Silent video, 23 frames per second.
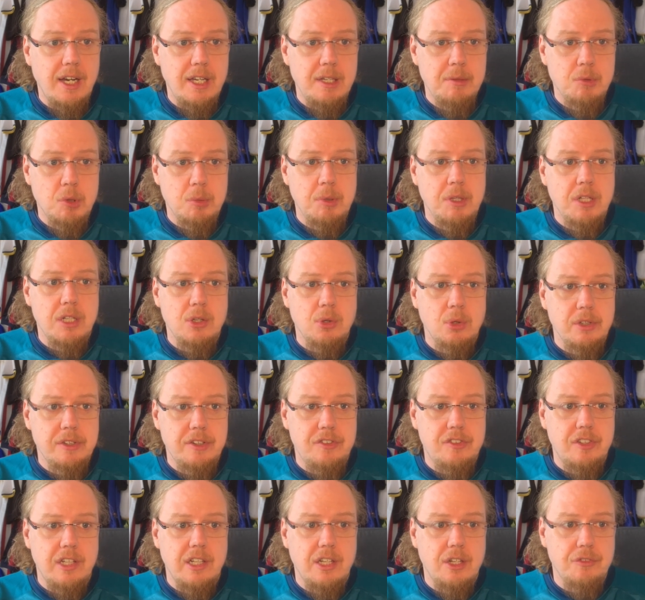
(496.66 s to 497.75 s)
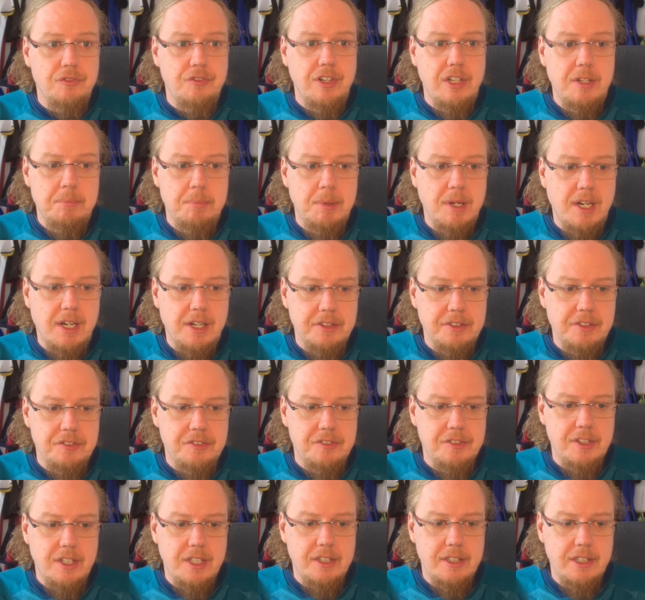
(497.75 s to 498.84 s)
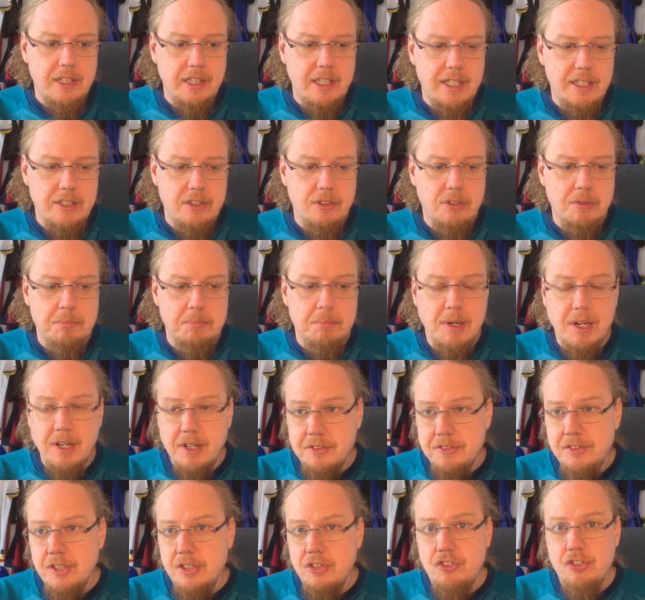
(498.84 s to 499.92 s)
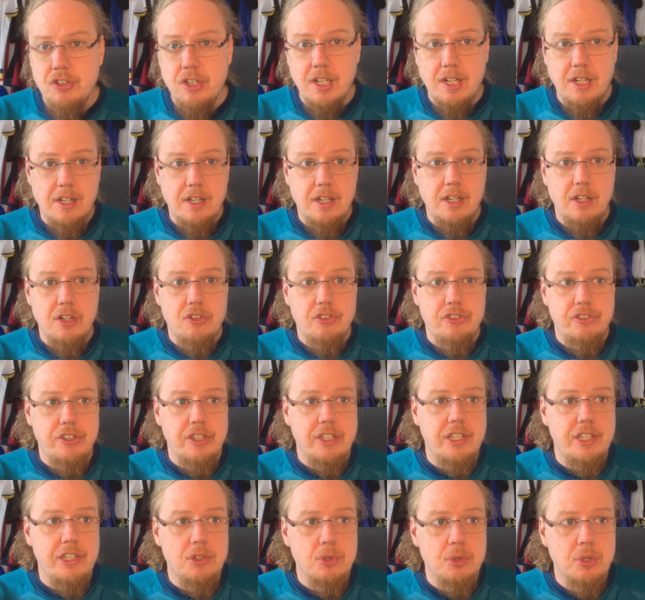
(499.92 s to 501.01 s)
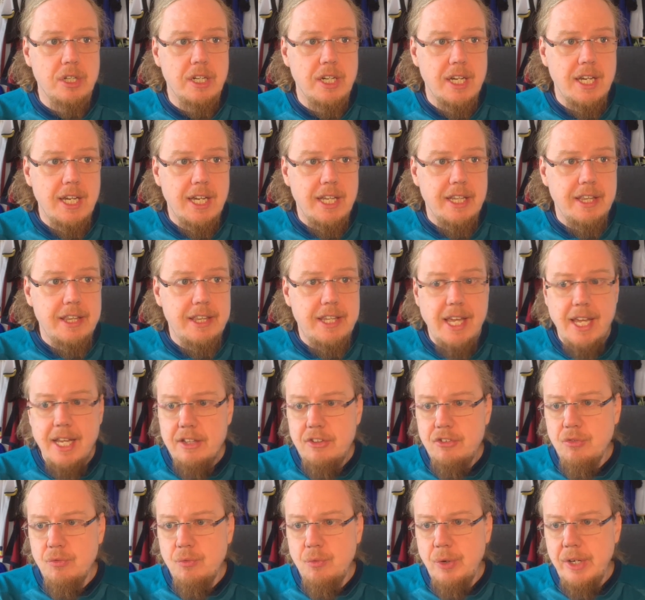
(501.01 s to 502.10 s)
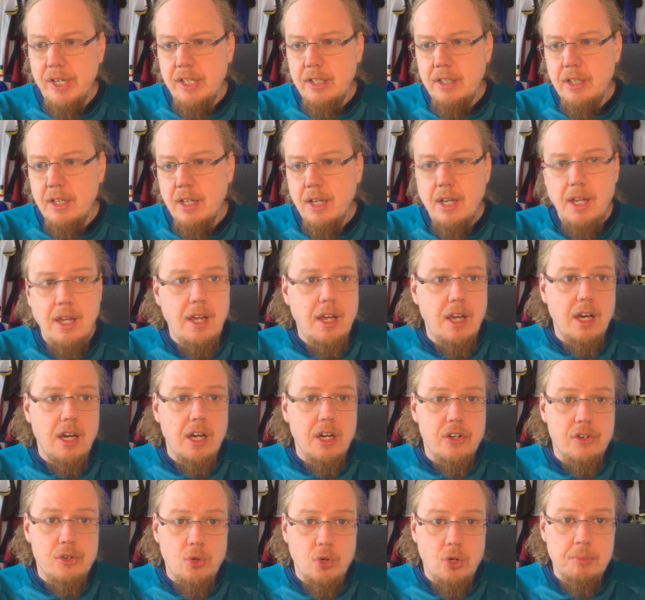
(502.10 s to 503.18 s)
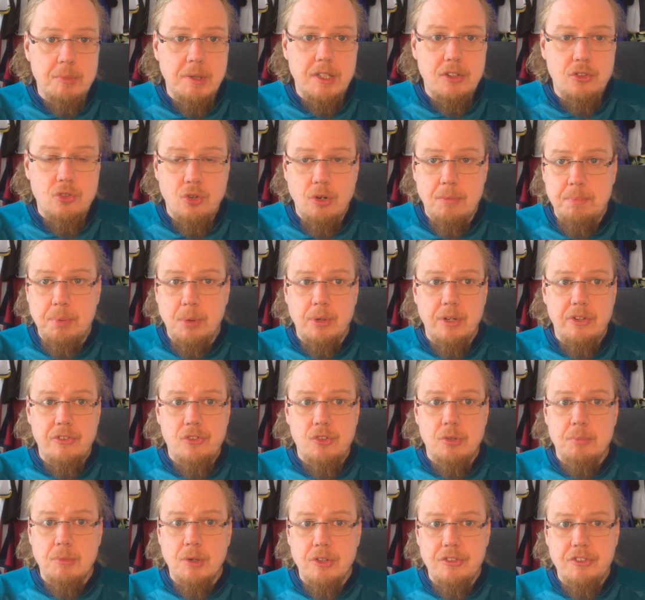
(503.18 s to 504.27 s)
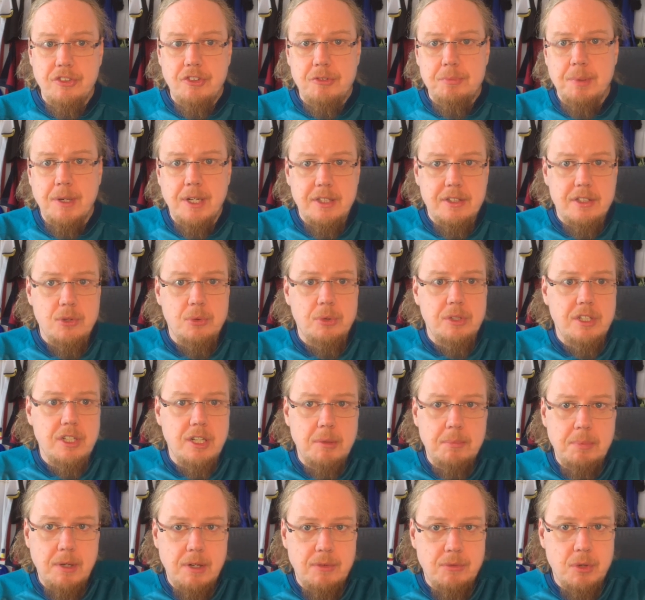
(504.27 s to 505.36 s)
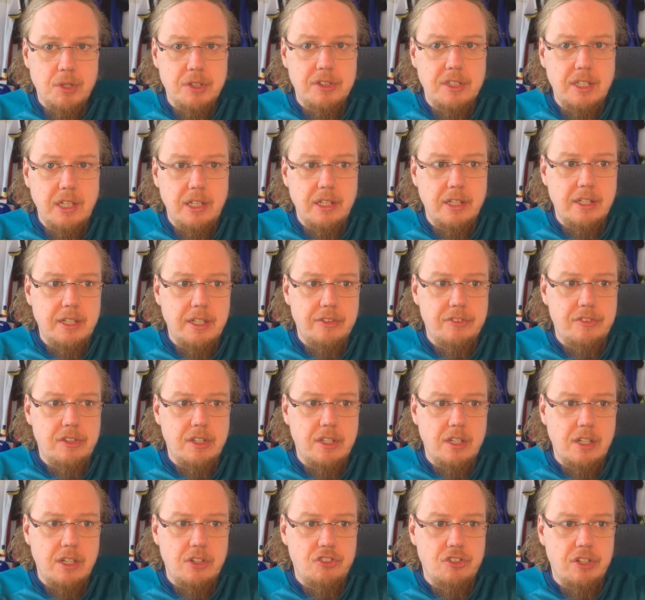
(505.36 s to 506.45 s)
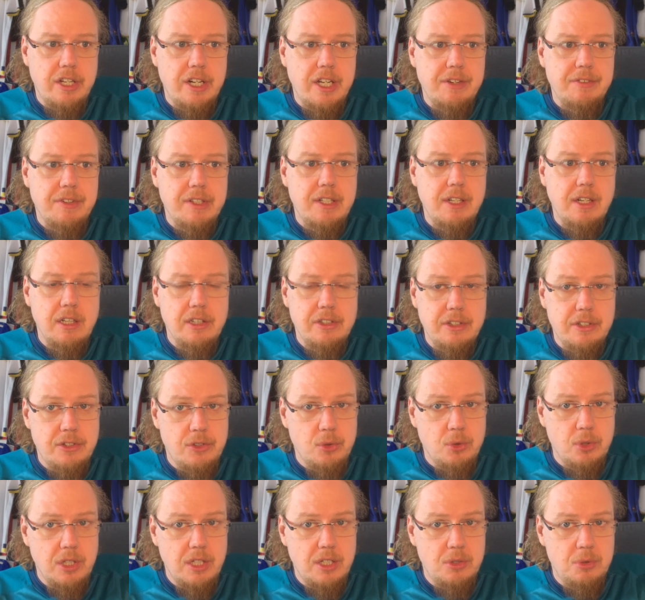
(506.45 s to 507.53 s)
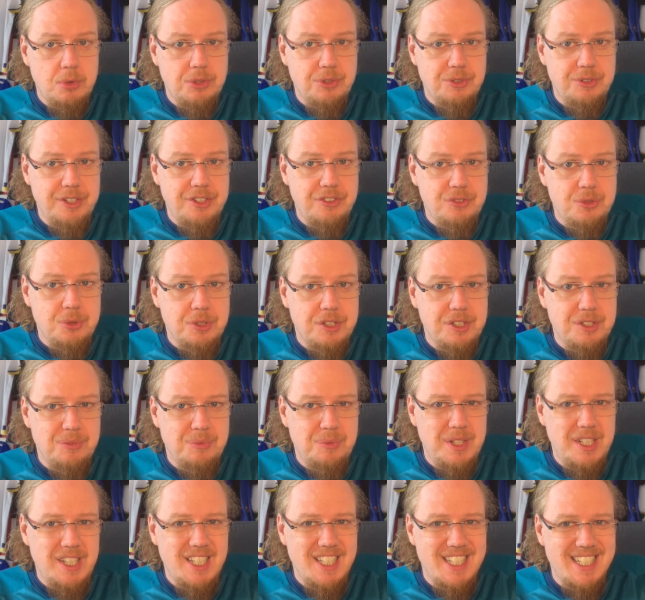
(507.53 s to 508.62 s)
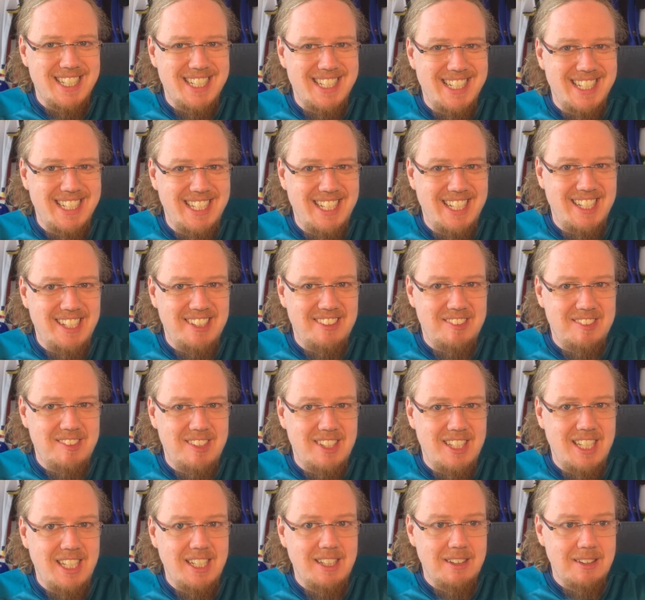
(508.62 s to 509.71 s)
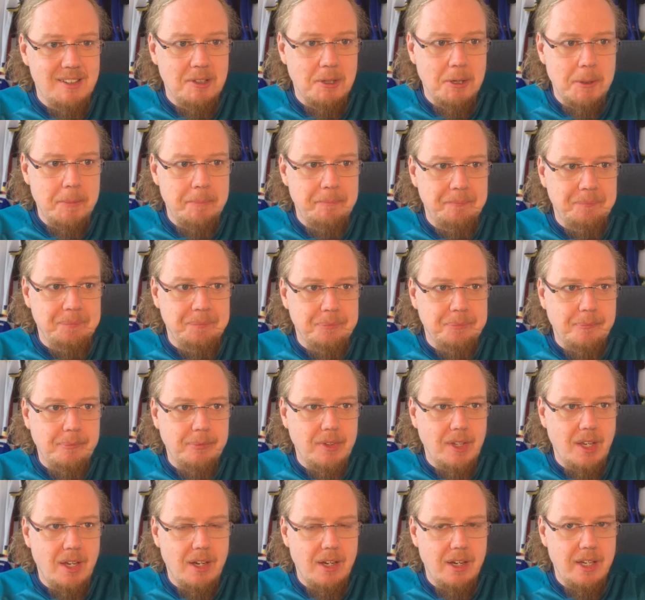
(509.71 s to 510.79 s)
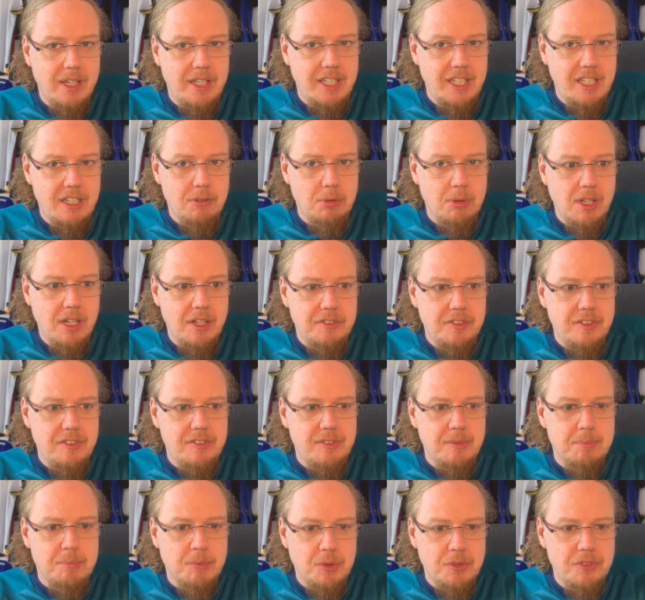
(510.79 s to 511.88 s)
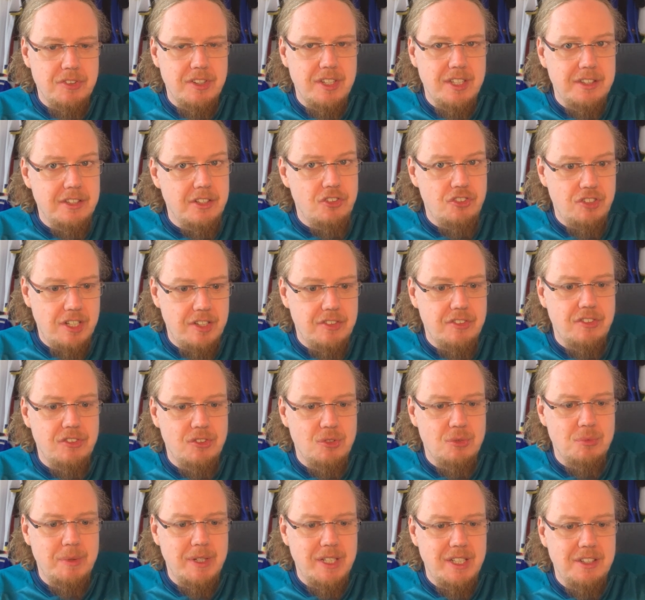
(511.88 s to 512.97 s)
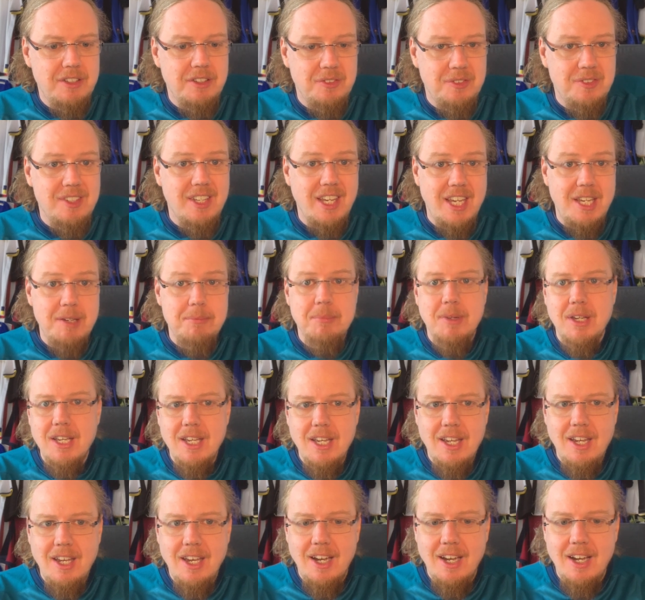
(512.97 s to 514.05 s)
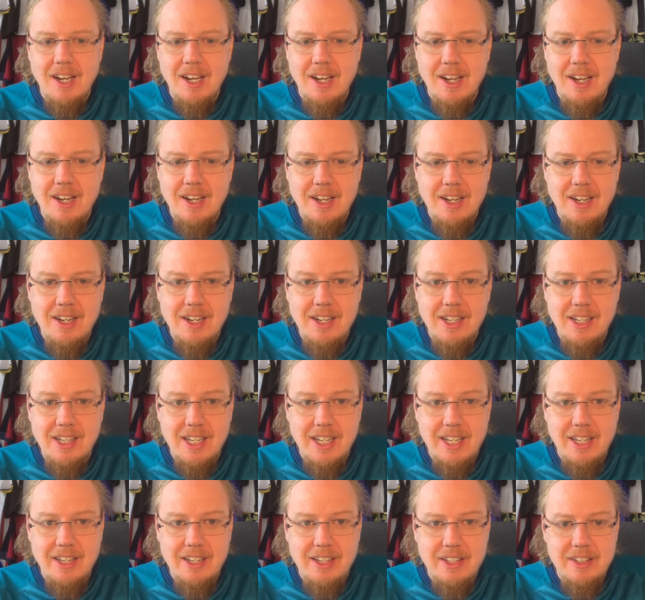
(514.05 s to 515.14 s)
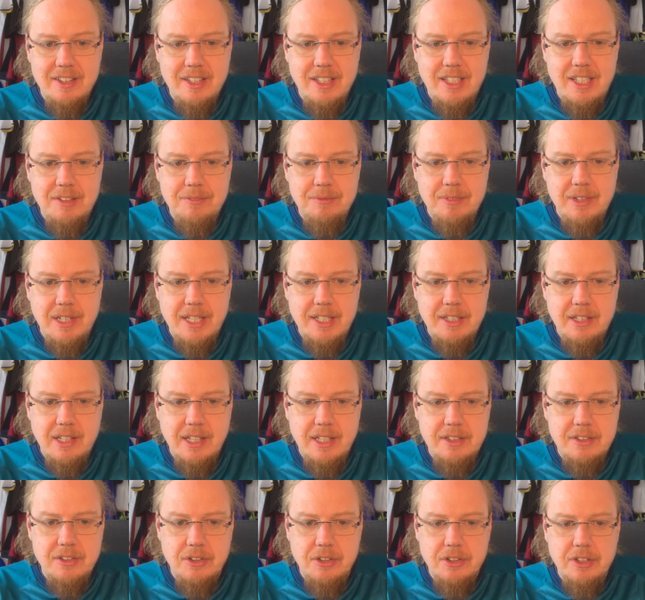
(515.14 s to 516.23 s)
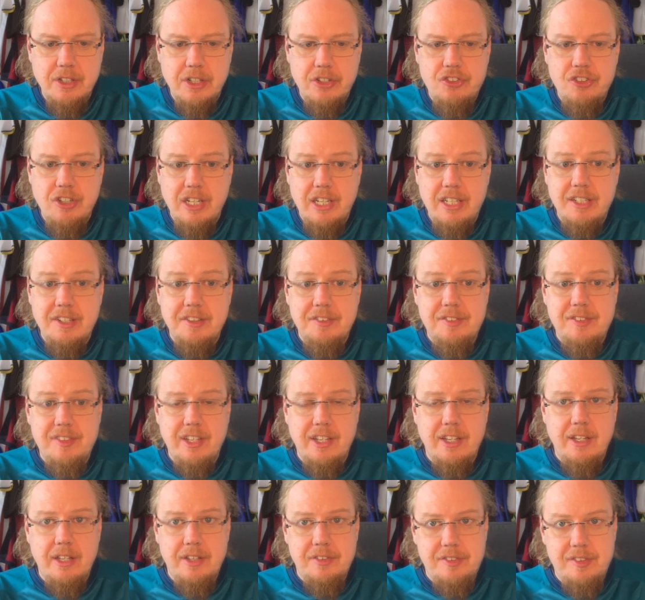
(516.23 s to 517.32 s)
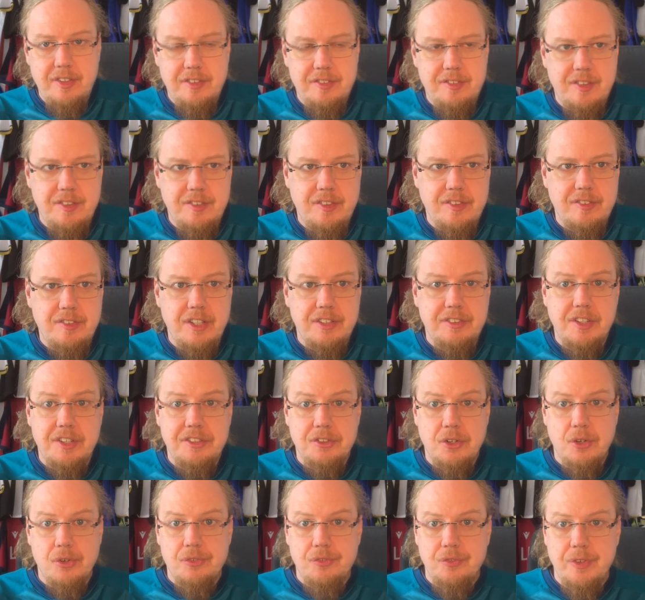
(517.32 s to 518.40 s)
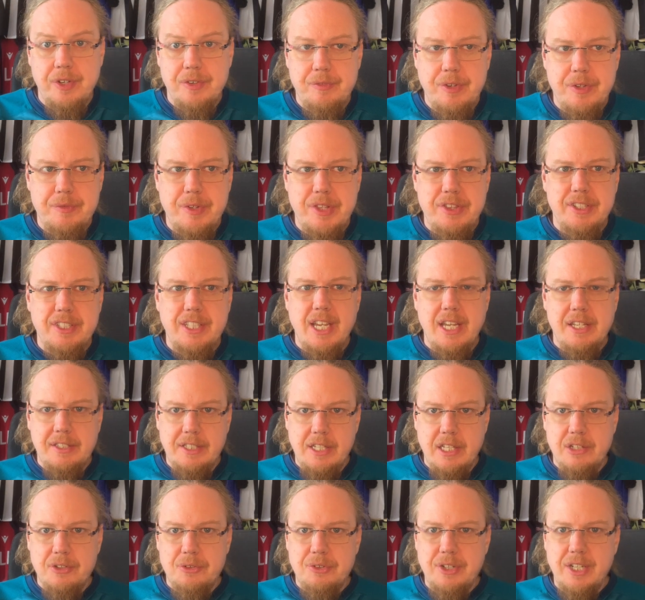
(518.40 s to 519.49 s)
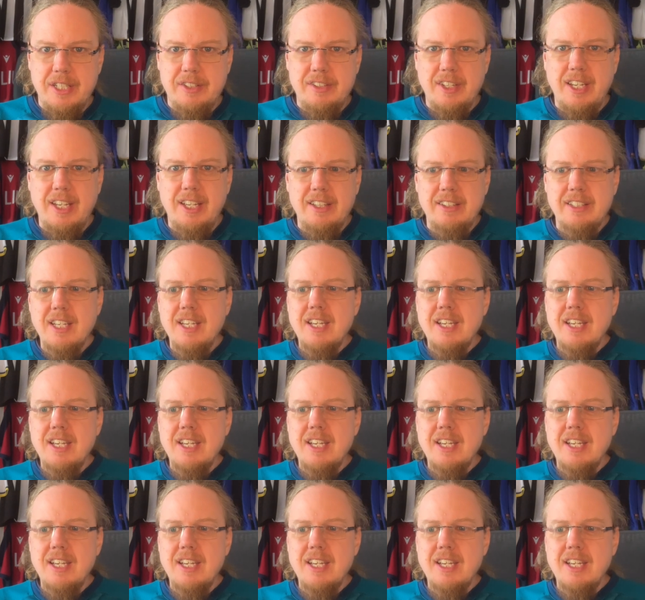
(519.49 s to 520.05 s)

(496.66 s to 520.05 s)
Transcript: Immobile goal disallowed, Felipe Anderson and then later on Basic uh, secure that win. Roma drop points to Monza despite going up 1-0 against uh, Jarava Caldirola, who already scored the winner uh, against Inter. Uh, equalizes. Monza had the chances to win this game. Uh, uh, even late, late on, Angelic is sent off with, with, with a yellow red. And